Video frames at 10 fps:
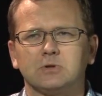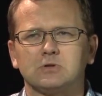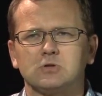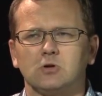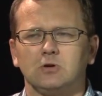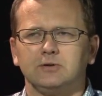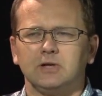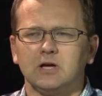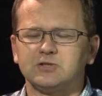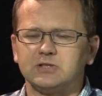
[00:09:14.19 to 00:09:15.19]
but
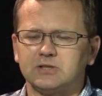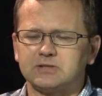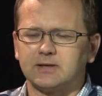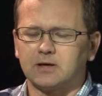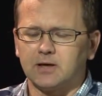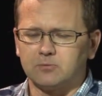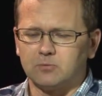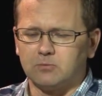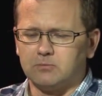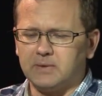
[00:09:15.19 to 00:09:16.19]
the last years
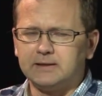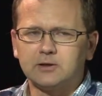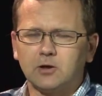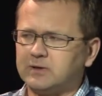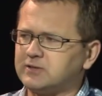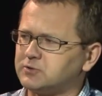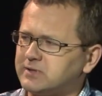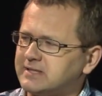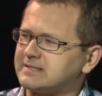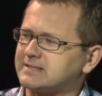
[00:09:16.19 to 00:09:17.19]
I'm mainly cloning
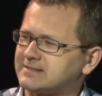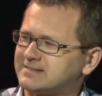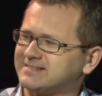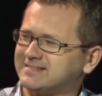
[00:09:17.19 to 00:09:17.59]
trees,